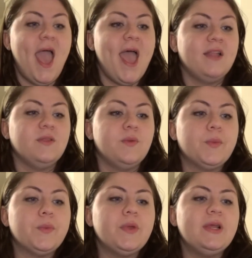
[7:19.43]
and
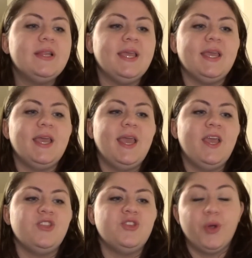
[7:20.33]
really
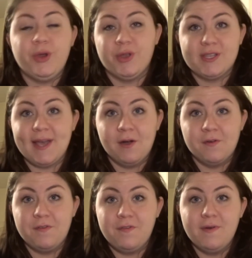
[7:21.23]
enjoy
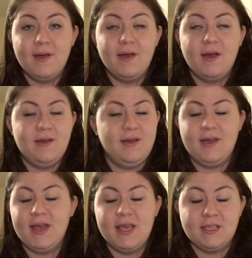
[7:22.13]
yourself
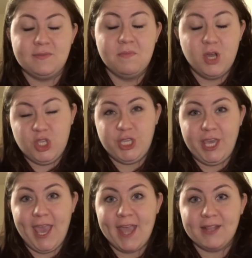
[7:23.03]
as much as you
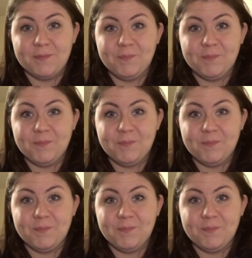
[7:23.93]
can.